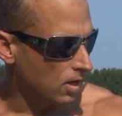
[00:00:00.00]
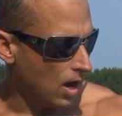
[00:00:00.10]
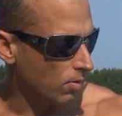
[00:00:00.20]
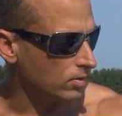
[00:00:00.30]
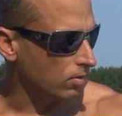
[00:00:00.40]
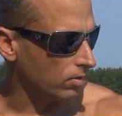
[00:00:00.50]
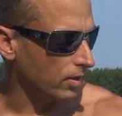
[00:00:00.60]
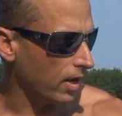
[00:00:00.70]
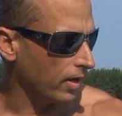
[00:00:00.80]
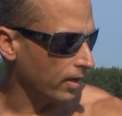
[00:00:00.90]
I was on
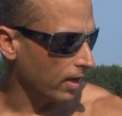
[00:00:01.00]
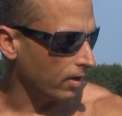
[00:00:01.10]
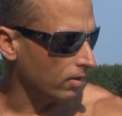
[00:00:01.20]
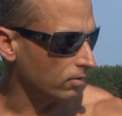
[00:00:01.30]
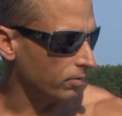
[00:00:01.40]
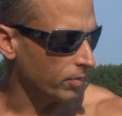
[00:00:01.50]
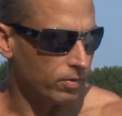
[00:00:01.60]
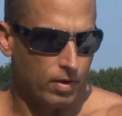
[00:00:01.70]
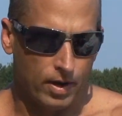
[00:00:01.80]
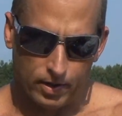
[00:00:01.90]
the 9900
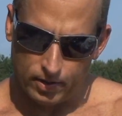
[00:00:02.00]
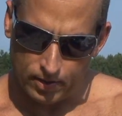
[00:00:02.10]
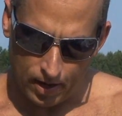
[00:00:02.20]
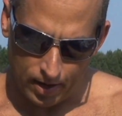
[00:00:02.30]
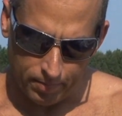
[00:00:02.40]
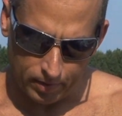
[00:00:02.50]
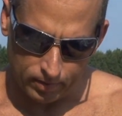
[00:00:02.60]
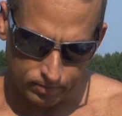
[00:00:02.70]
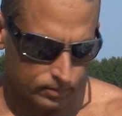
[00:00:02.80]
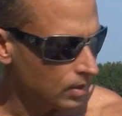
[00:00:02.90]
mid-ride at the time,
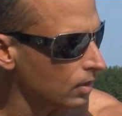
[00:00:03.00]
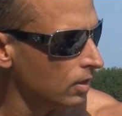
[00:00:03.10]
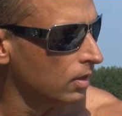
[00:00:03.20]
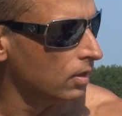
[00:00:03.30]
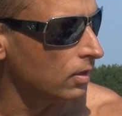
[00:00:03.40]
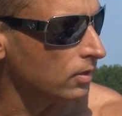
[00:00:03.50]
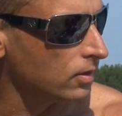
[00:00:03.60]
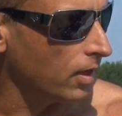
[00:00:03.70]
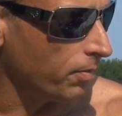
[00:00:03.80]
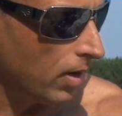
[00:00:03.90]
and
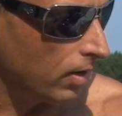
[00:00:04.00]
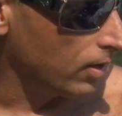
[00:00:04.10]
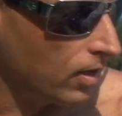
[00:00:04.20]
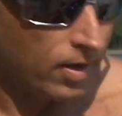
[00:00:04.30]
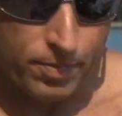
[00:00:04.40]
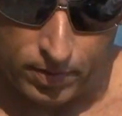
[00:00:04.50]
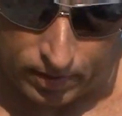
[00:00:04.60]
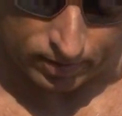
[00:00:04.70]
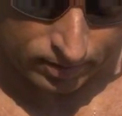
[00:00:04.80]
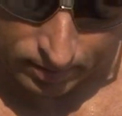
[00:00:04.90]
Chet mounted up, and